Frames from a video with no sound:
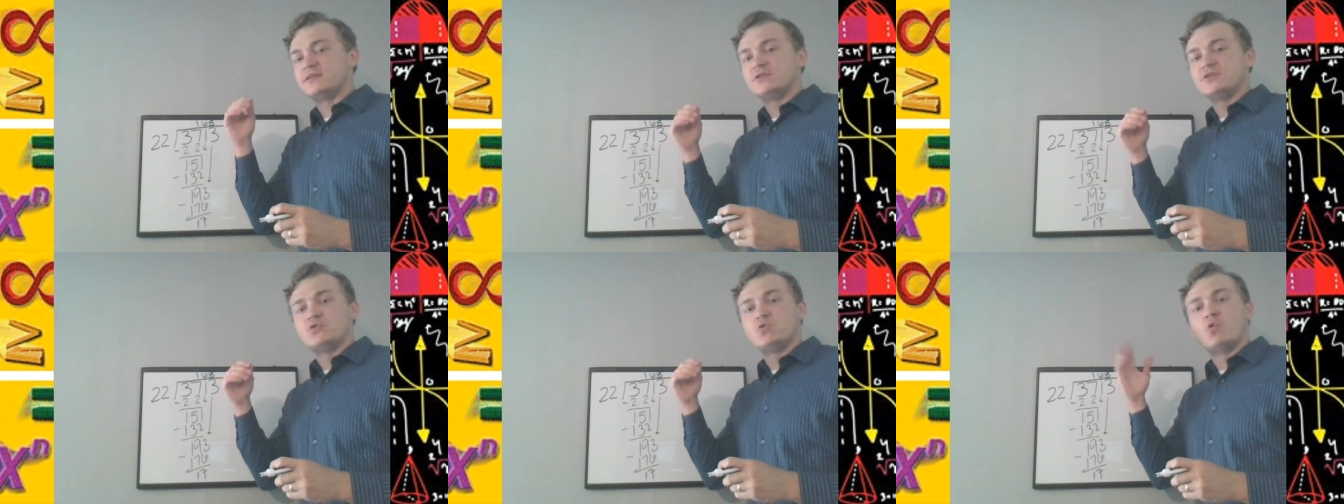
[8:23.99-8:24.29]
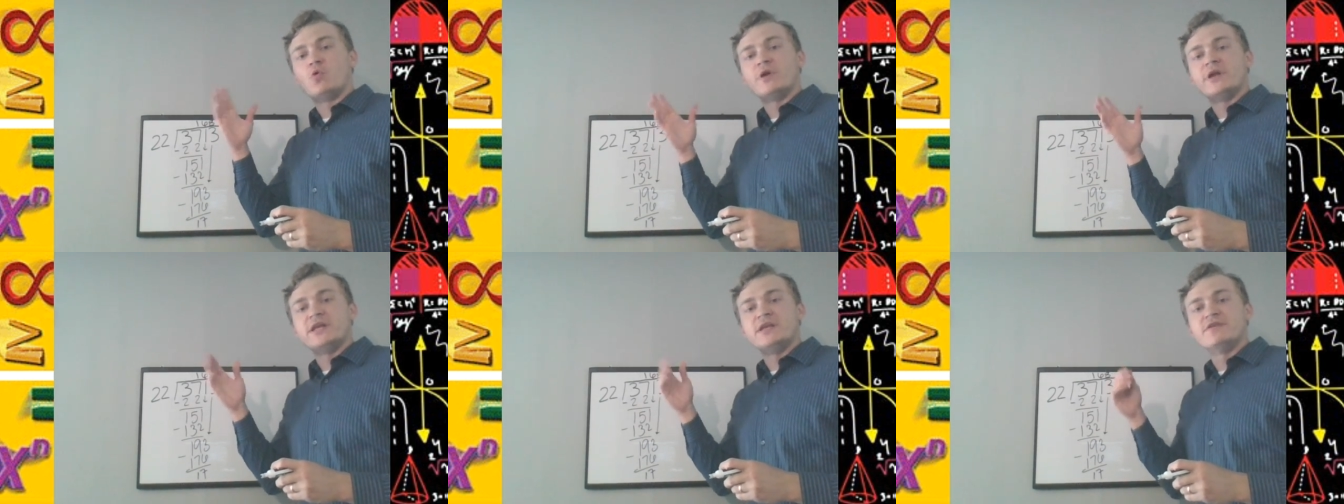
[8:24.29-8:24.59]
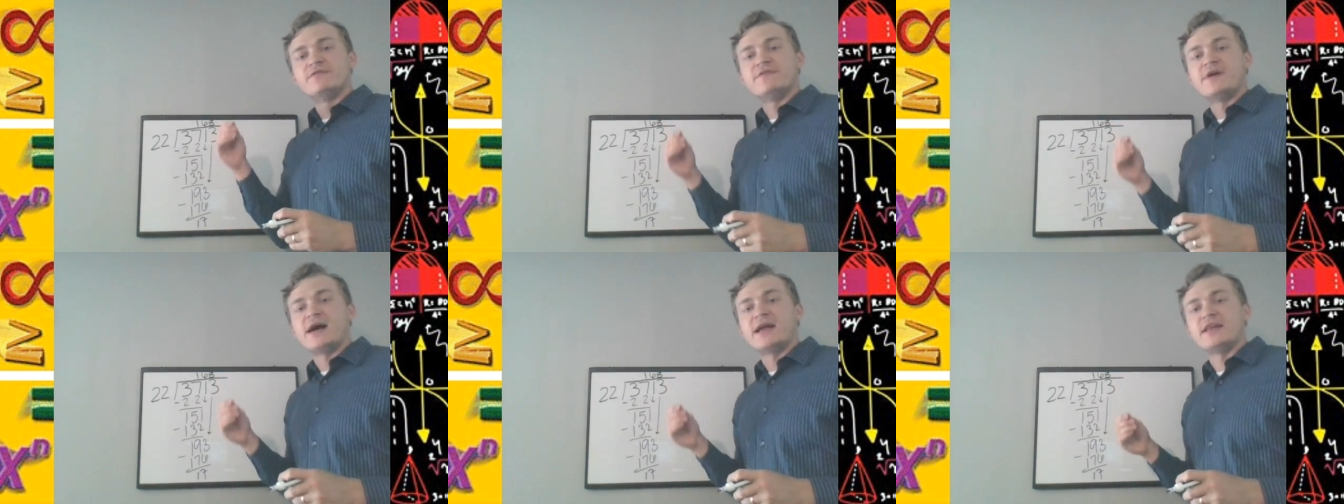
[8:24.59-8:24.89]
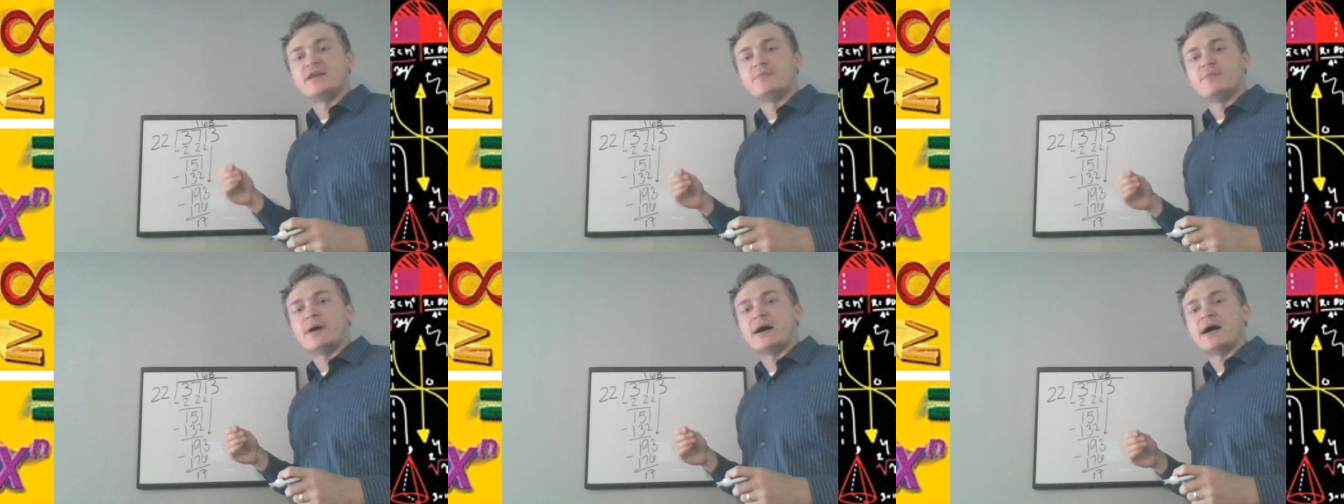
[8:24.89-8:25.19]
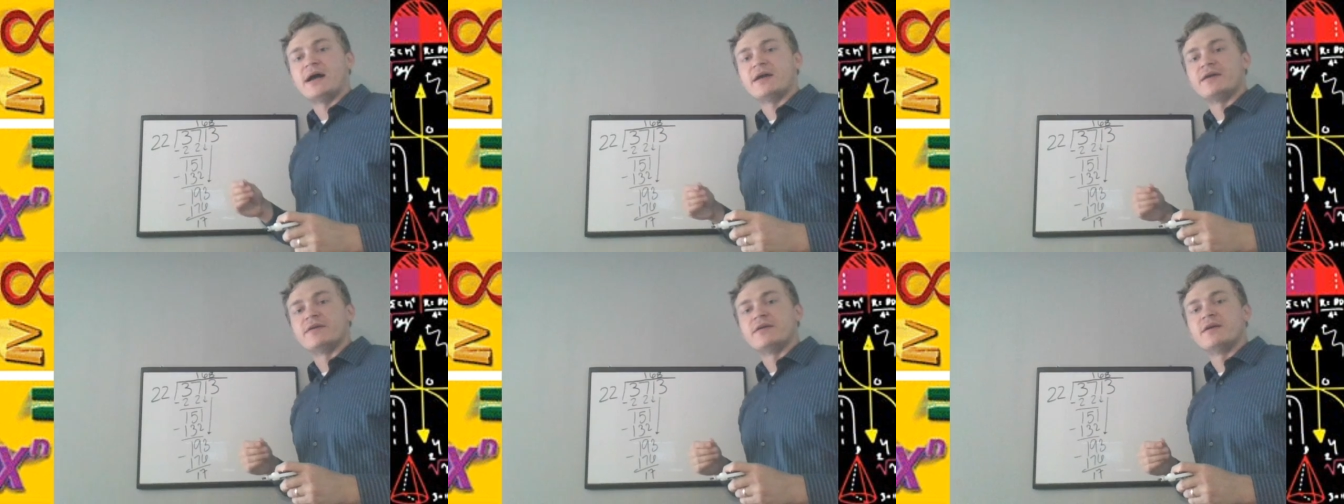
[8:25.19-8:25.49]
20 divided
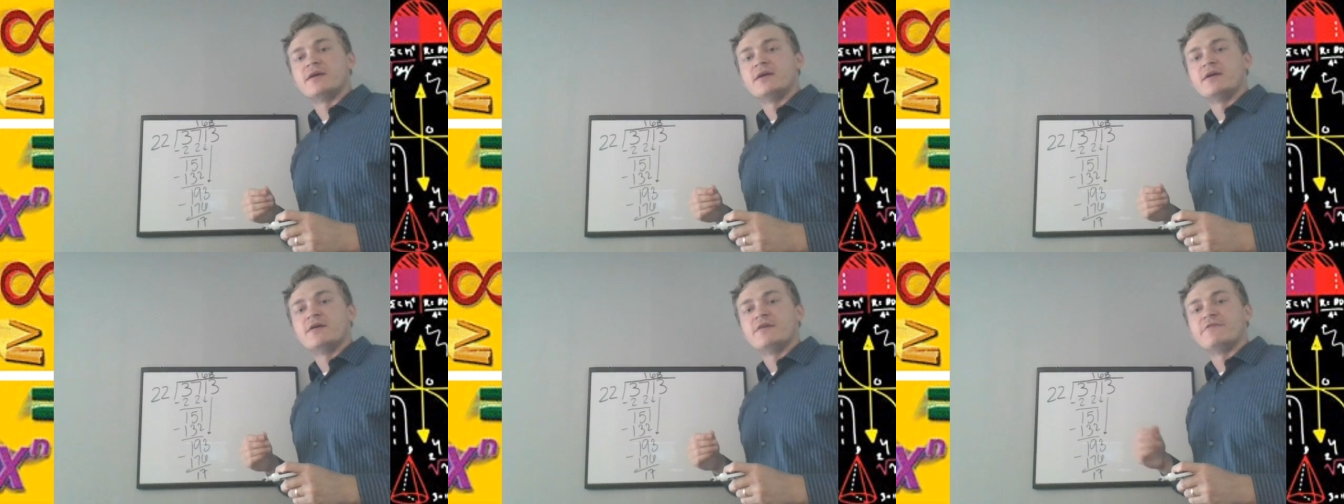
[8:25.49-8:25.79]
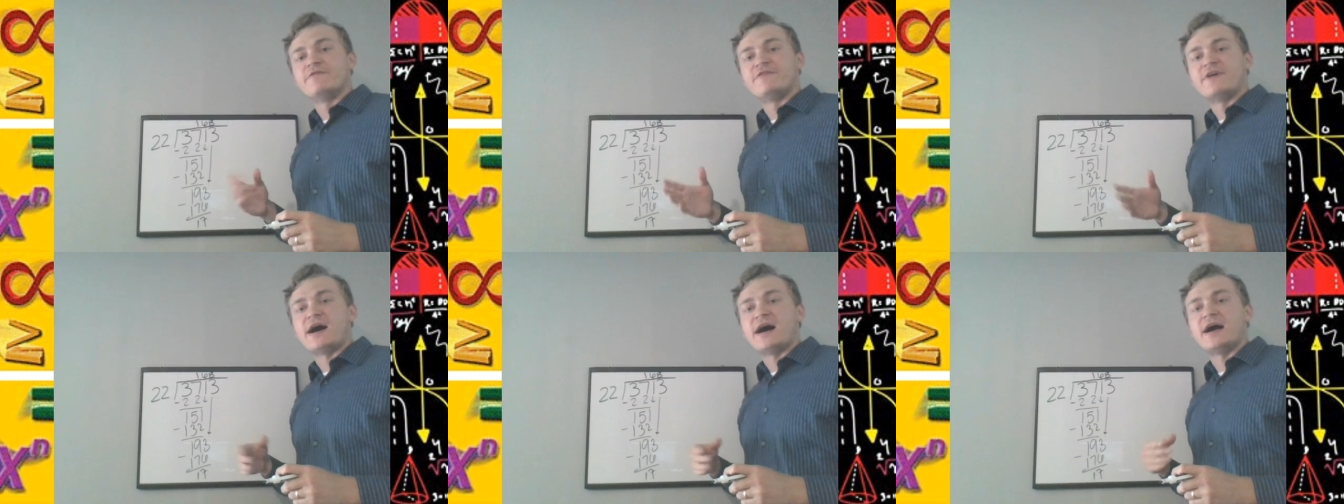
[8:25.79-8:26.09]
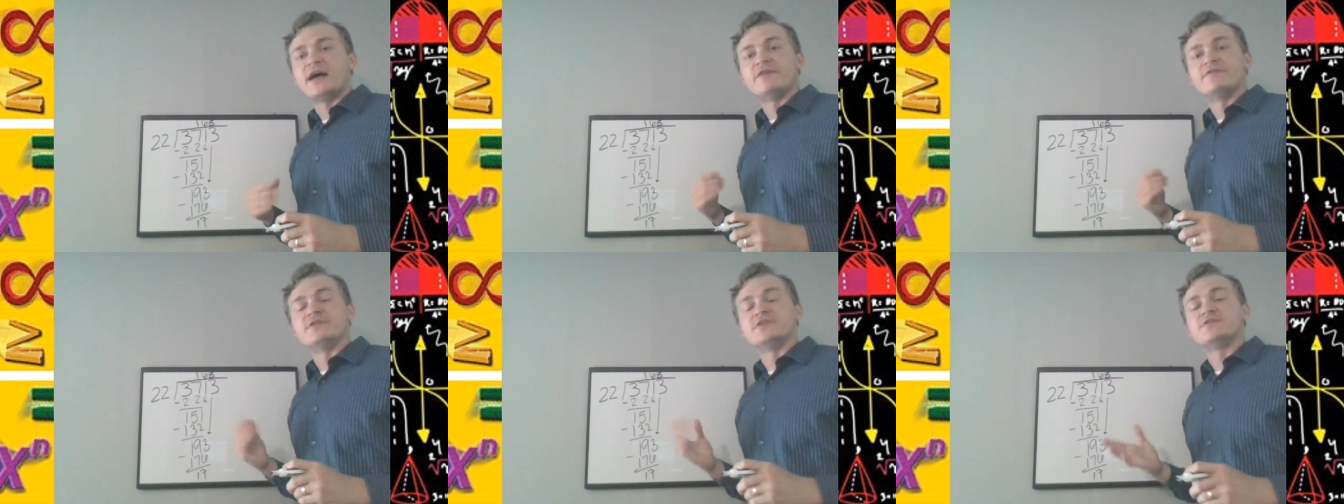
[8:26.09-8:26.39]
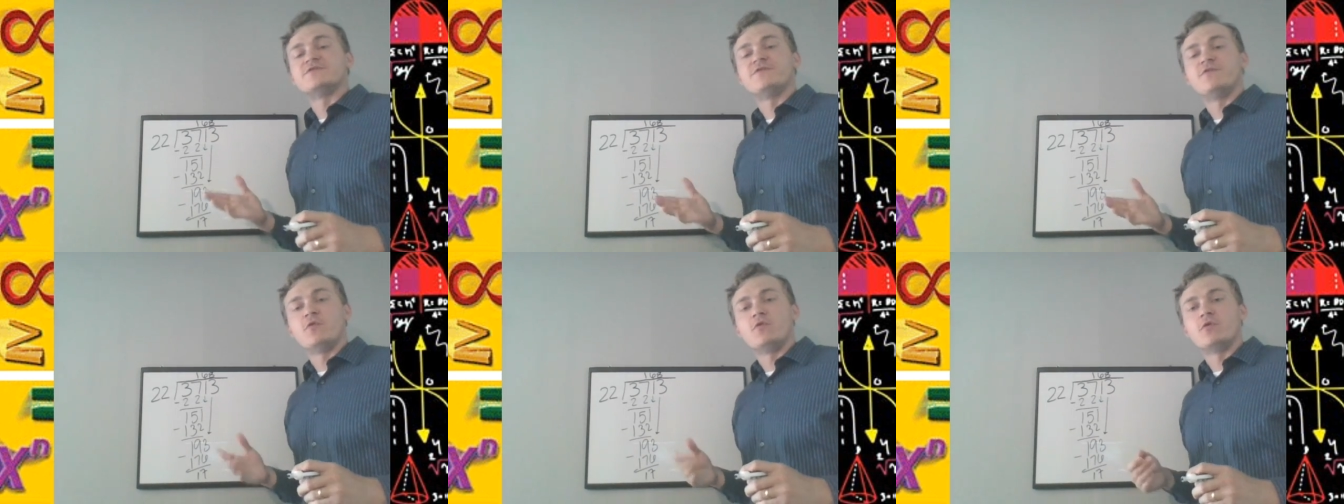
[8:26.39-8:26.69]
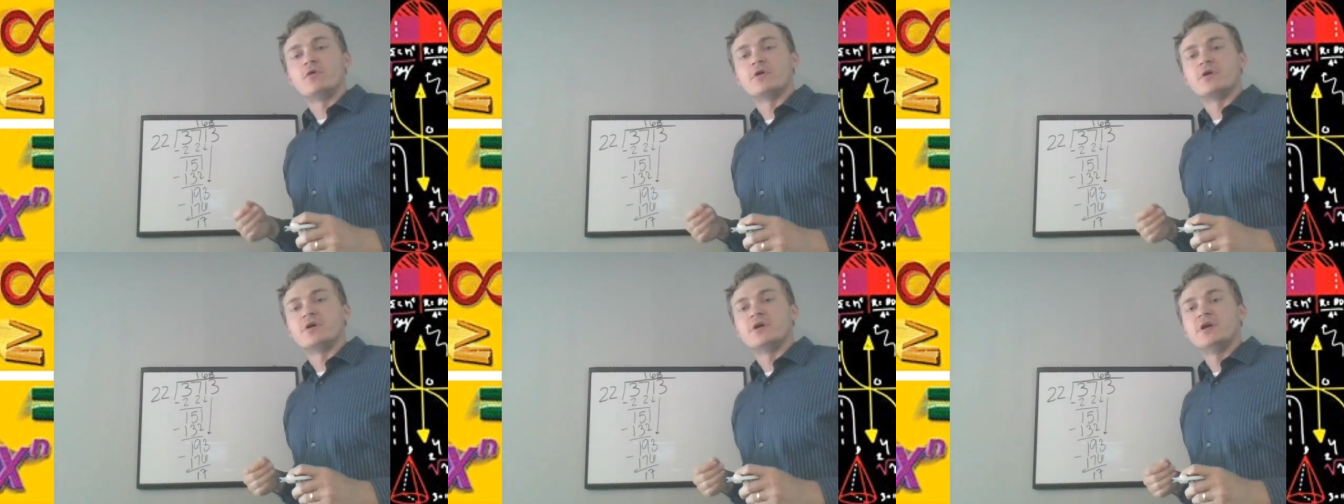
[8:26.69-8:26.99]
by 5 is
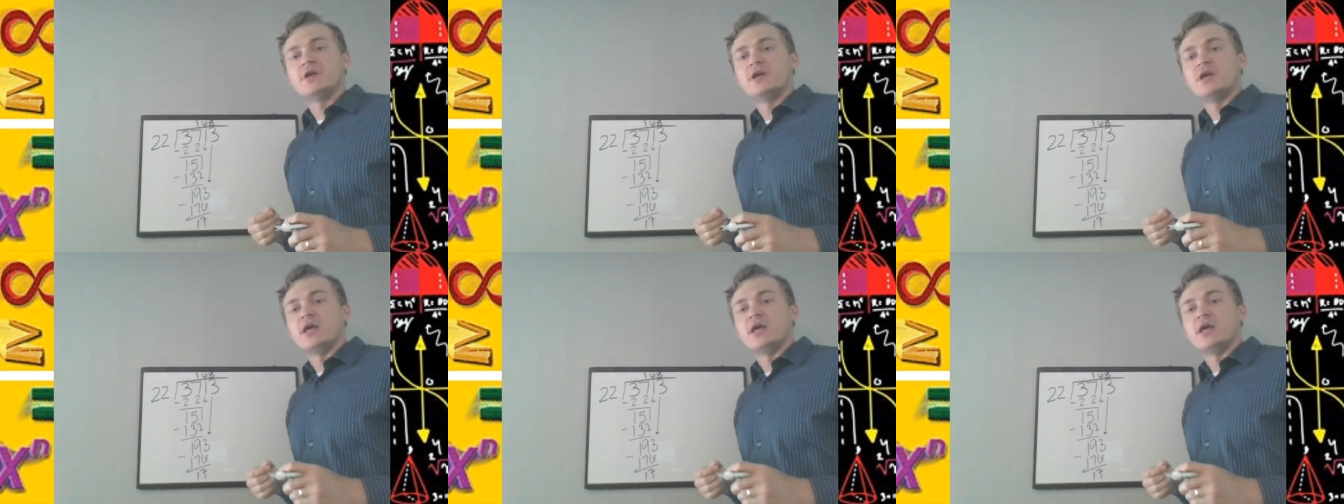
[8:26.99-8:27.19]
4.